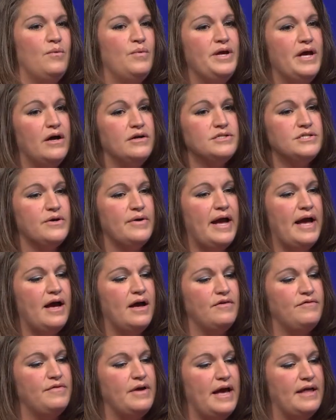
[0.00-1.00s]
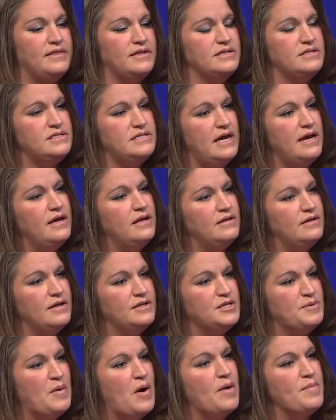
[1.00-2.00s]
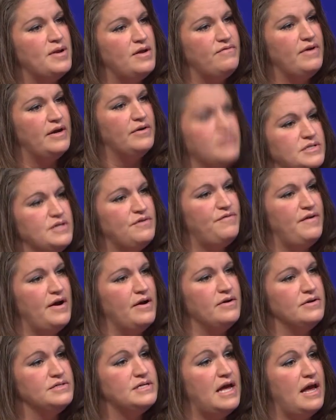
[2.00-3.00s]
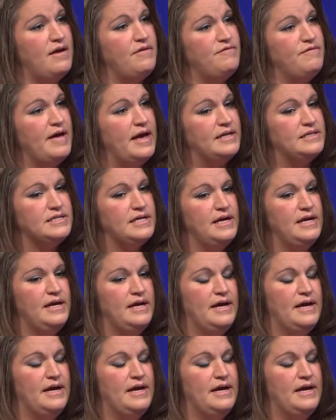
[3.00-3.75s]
We also have at the State Department of Veterans Affairs a vet